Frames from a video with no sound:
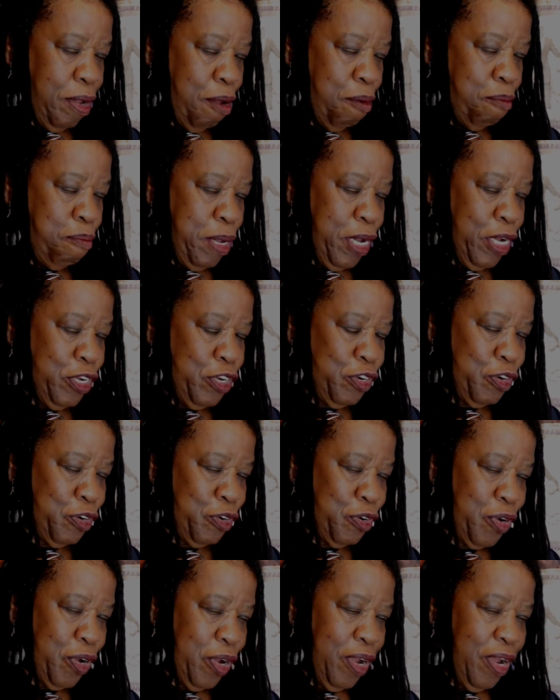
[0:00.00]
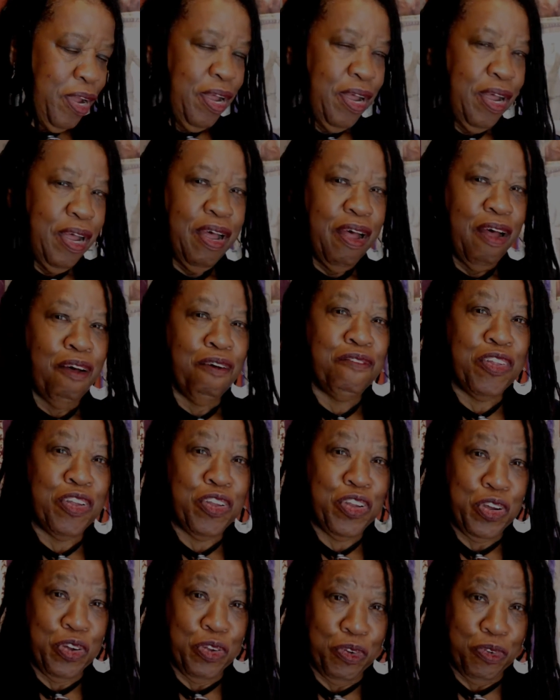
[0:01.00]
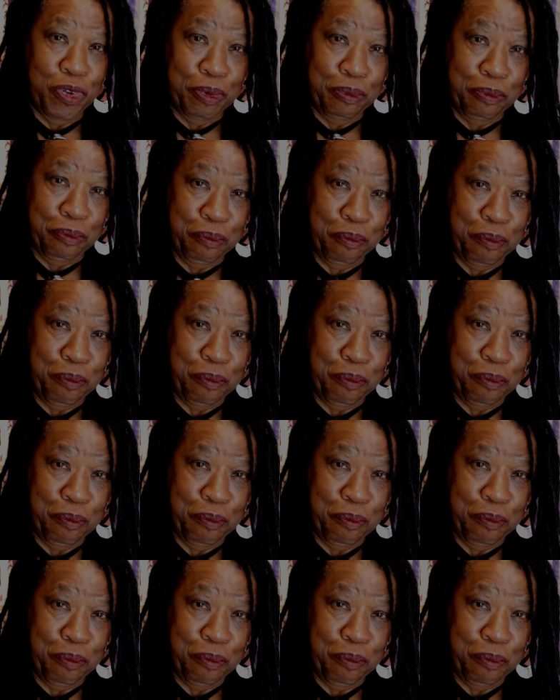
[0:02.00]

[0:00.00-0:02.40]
a picture of the children.